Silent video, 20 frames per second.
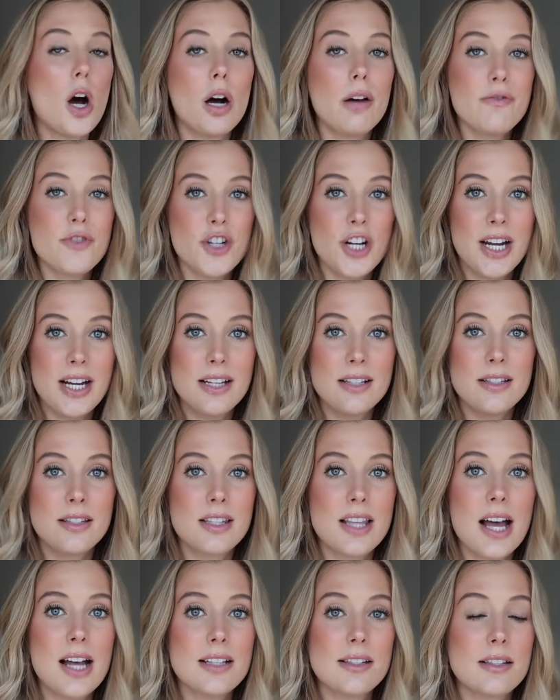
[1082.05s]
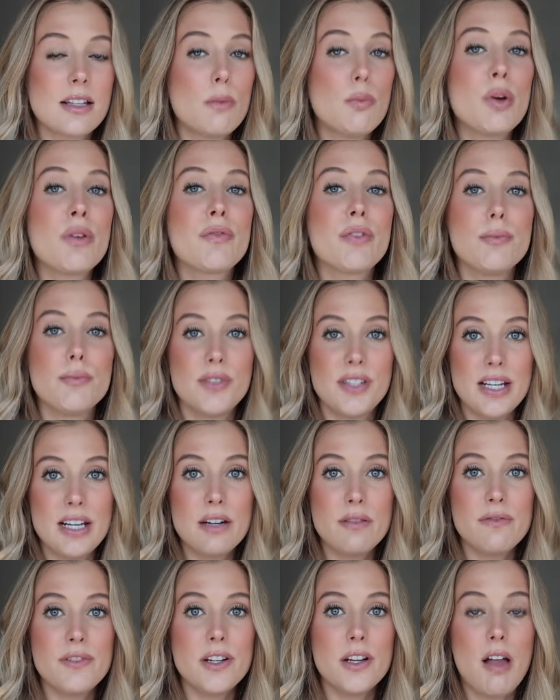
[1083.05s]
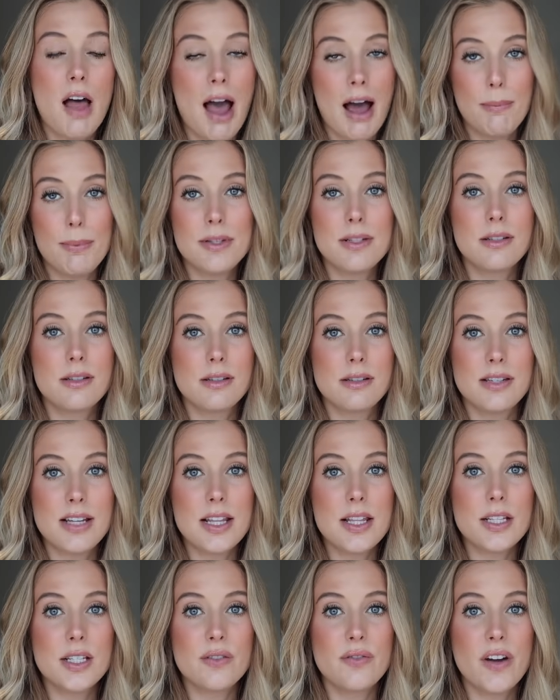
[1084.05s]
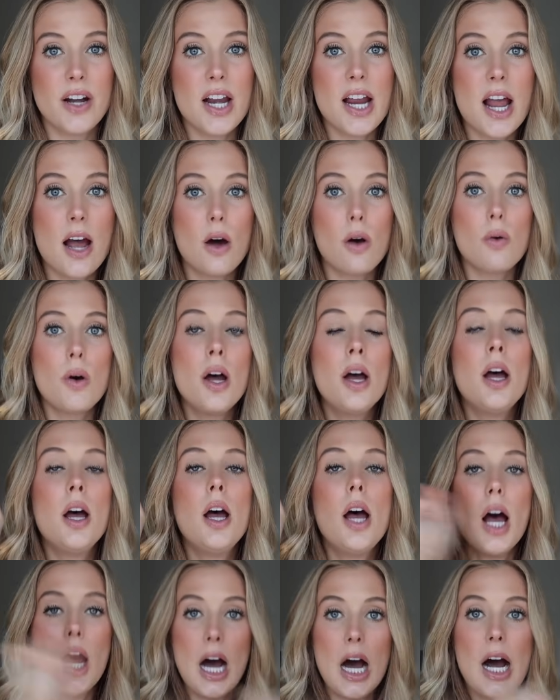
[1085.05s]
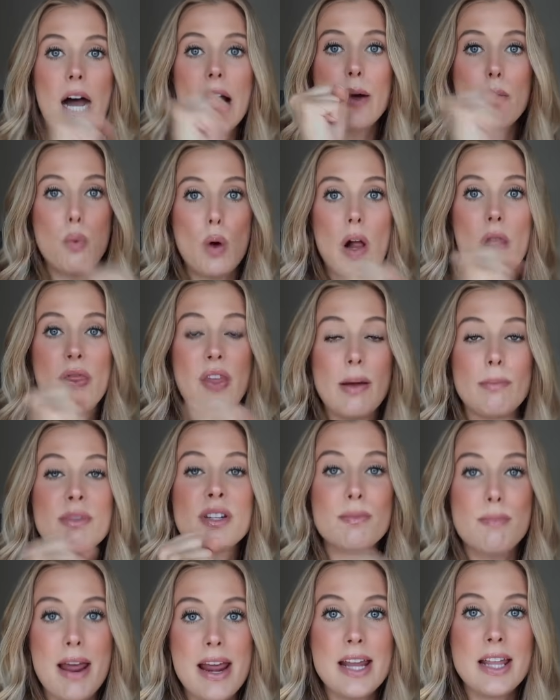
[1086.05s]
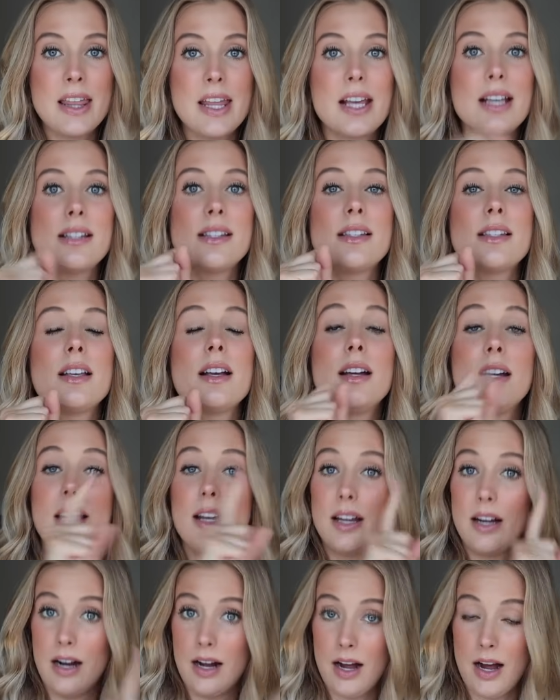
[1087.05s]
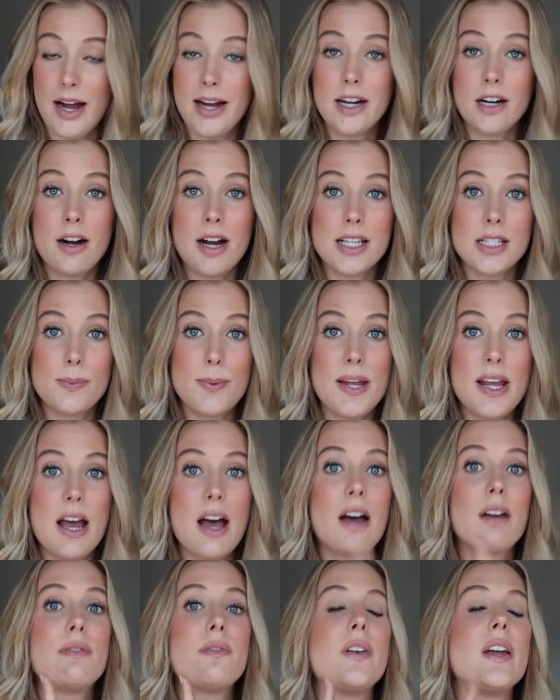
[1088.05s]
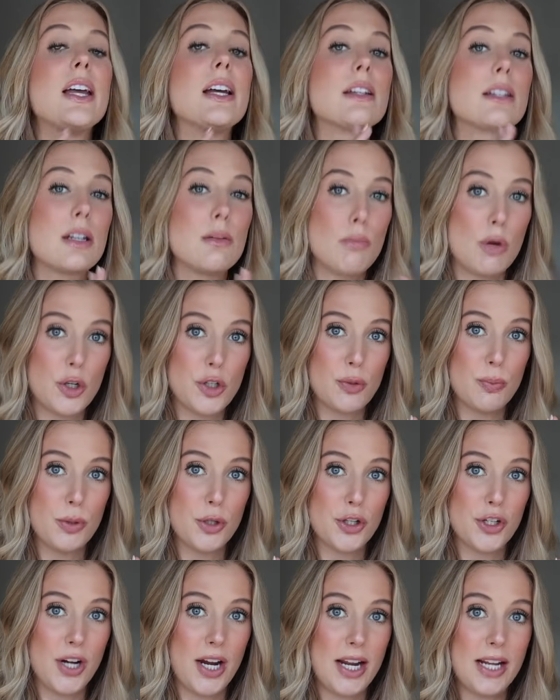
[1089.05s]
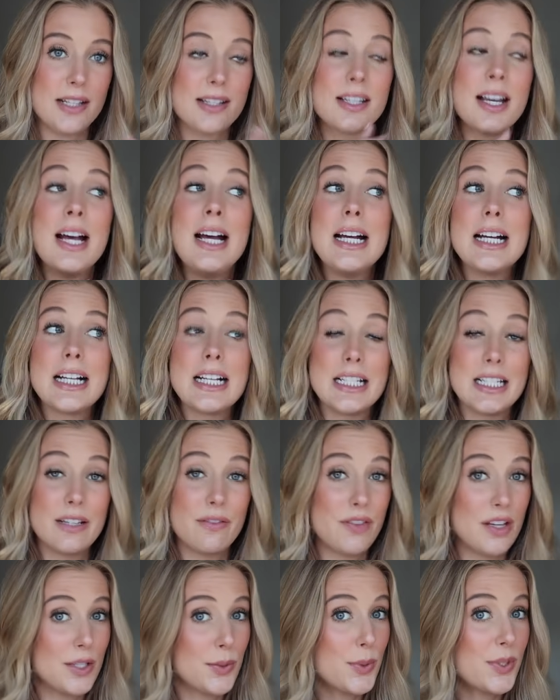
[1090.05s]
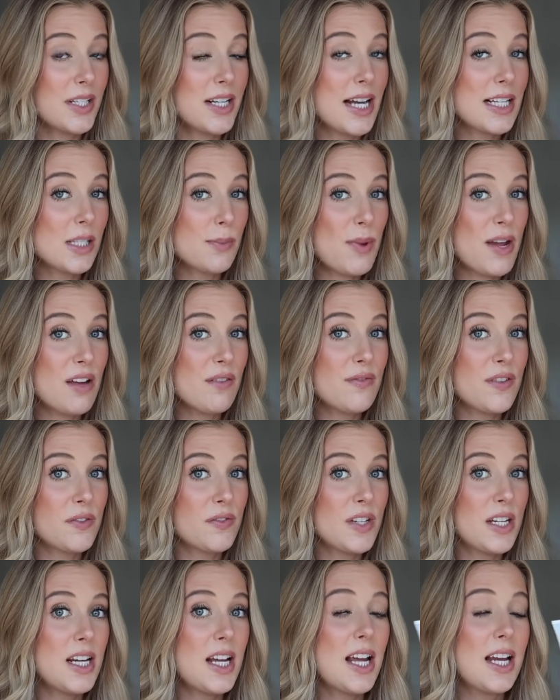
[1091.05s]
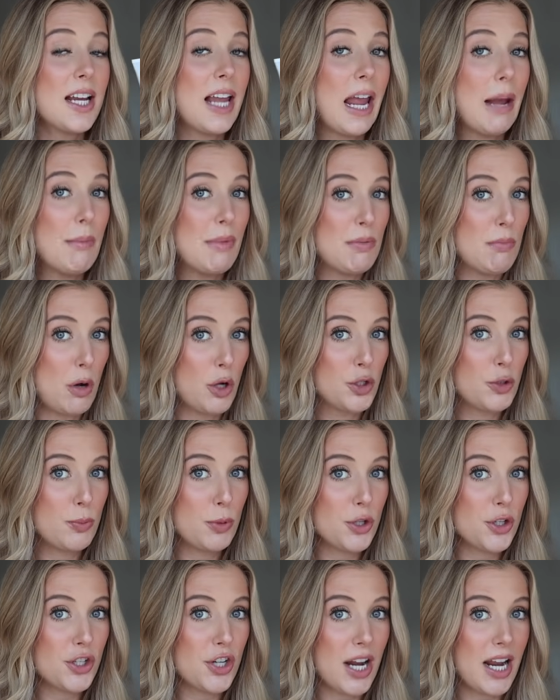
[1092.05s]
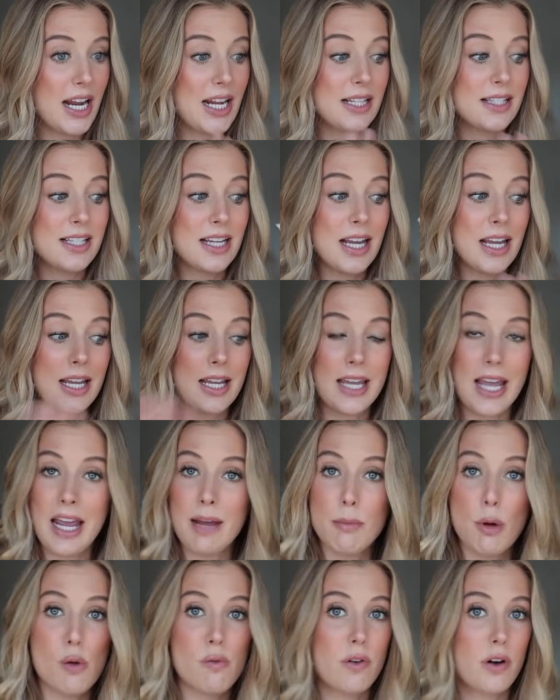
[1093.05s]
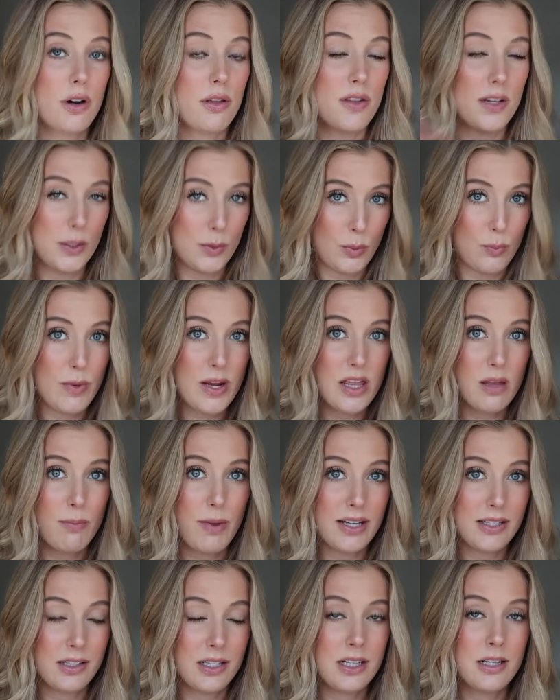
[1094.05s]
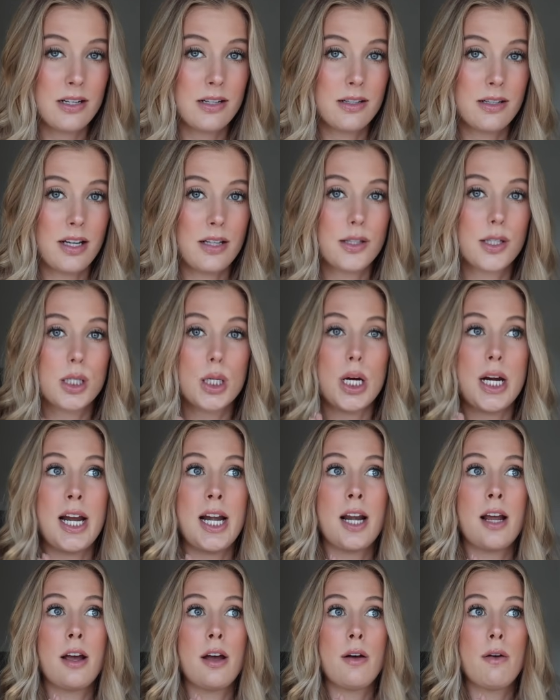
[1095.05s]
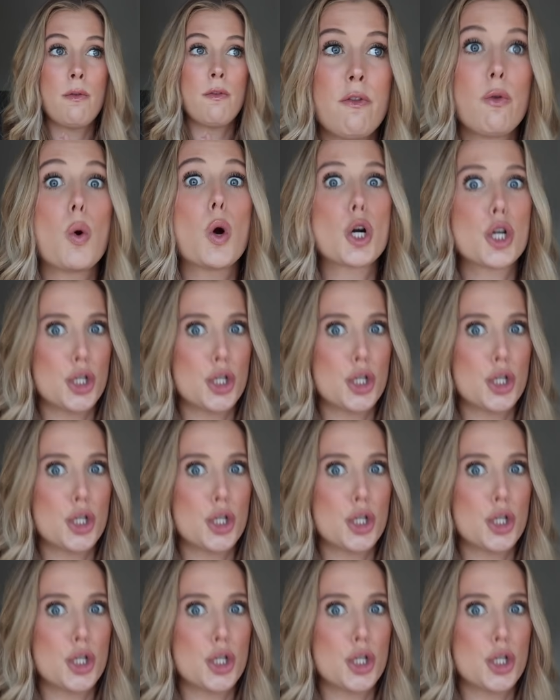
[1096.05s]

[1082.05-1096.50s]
off chance that someone from Cetaphil happens to see this video, I want them to make this in a higher S P F and in multiple shades. Because if this was an S P F fifty and came in multiple shades, game over. This would be the best tinted sunscreen for